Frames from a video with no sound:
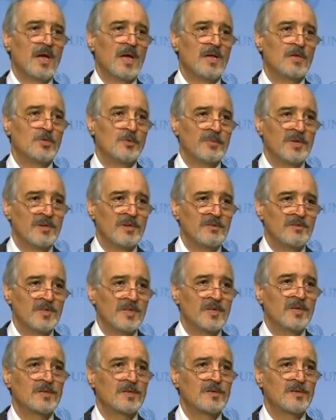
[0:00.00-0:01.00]
a
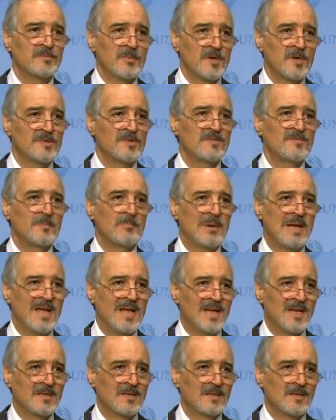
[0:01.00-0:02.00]
humanitarian responsive
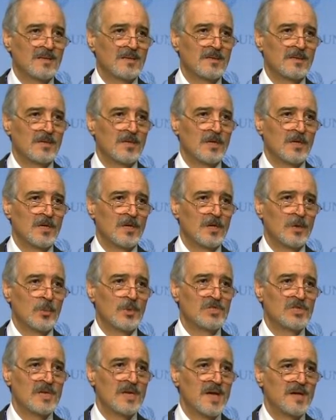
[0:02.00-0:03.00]
plan
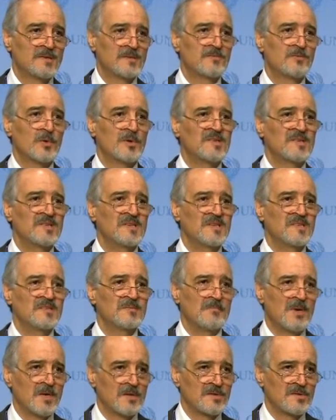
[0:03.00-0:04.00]
which lasts for
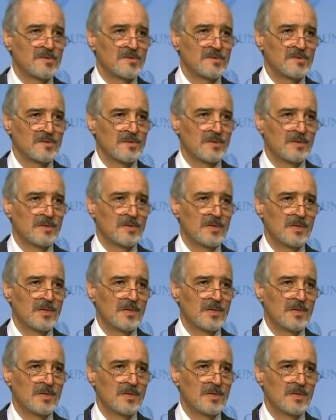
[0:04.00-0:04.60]
6 months.